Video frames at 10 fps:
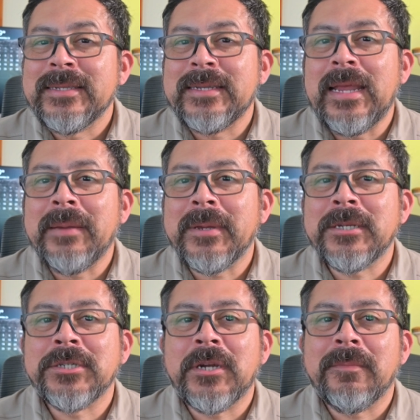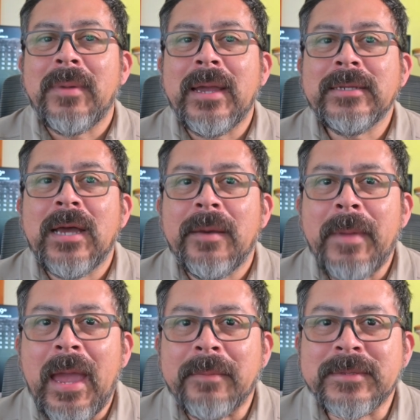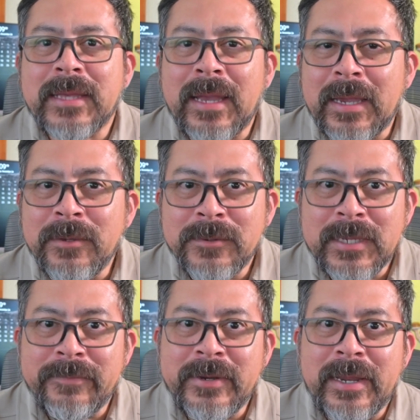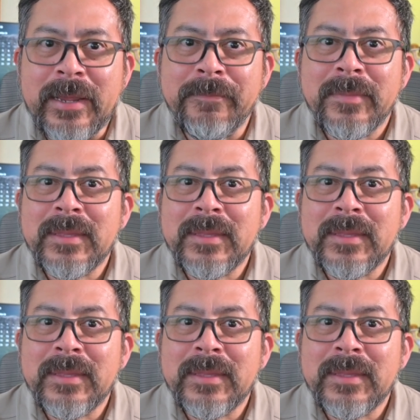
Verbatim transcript: Today I'm going to share my top apps that I use every day.